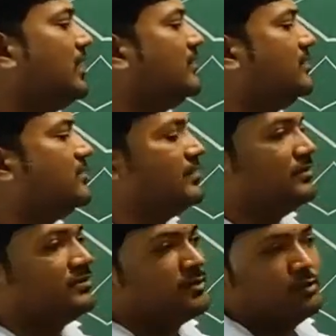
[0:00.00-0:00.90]
and this and
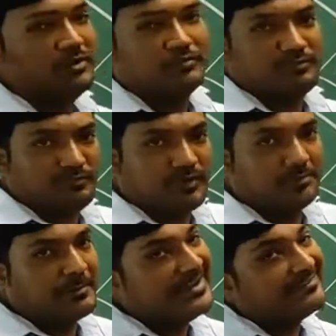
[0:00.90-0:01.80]
this. 2
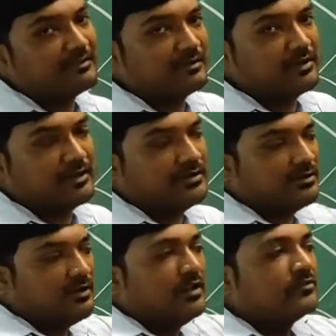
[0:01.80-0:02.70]
different pairs are there.
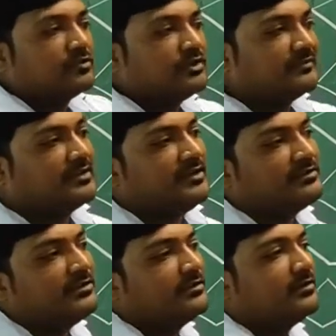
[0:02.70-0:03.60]
So that's the
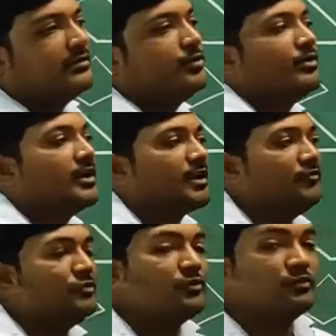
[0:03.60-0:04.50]
reason. Don't get
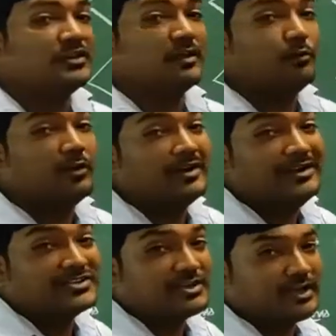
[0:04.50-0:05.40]
confused with the word
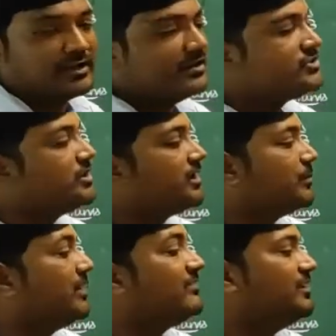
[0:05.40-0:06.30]
distinct. Distinct
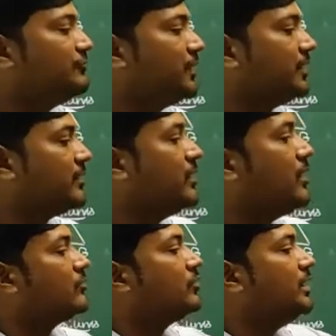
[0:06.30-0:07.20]
means different.
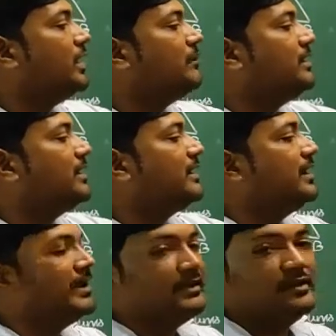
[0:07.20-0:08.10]
So AB and
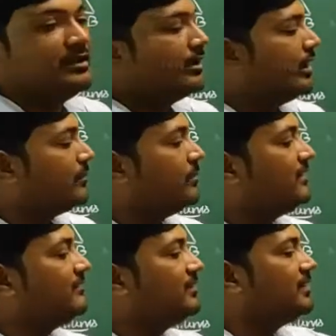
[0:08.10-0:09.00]
AD and
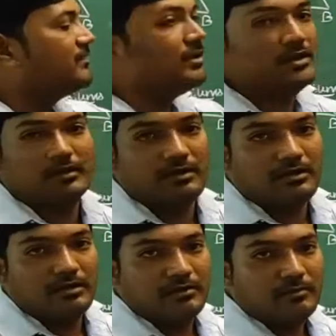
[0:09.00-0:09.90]
BC and CD,
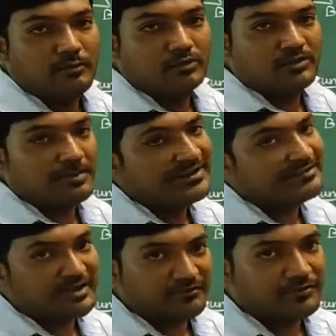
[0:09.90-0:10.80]
both the
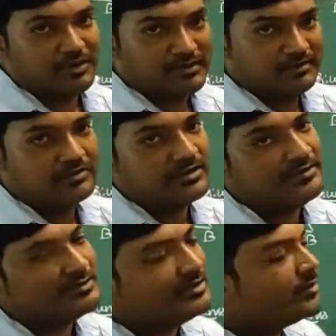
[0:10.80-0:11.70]
pairs are different. That's the
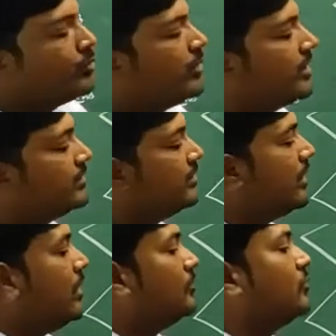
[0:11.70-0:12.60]
reason they told like that.
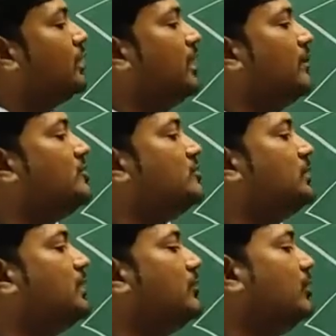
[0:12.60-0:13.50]
So AB
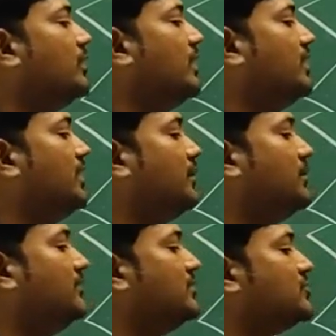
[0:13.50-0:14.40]
should be equal to AD
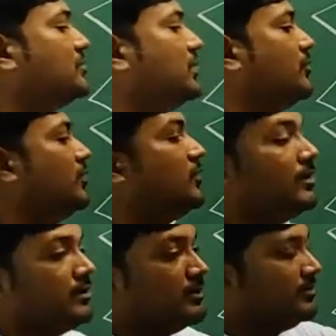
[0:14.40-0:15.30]
and BC should be equal
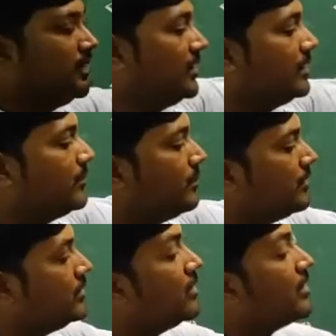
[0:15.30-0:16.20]
to CD.
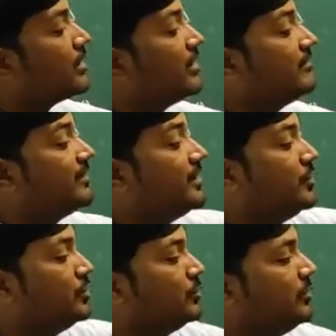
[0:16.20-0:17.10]
Remember,
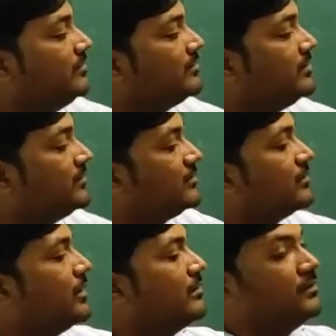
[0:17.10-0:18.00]
consecutive means this
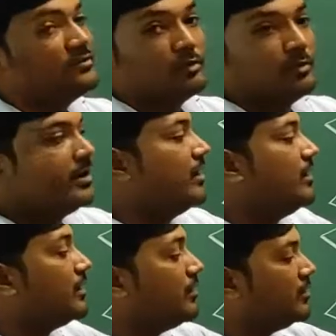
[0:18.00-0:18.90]
and this only,
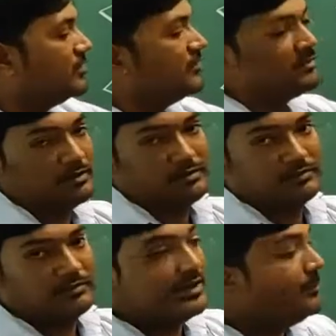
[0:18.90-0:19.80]
not this.
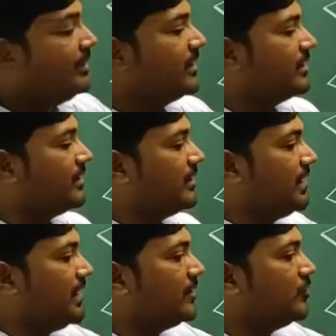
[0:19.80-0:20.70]

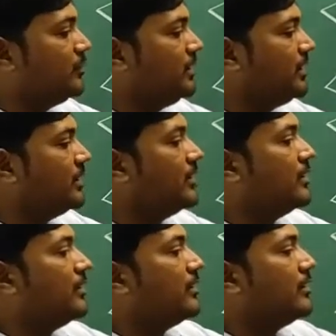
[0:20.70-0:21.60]
Immediately, A to B,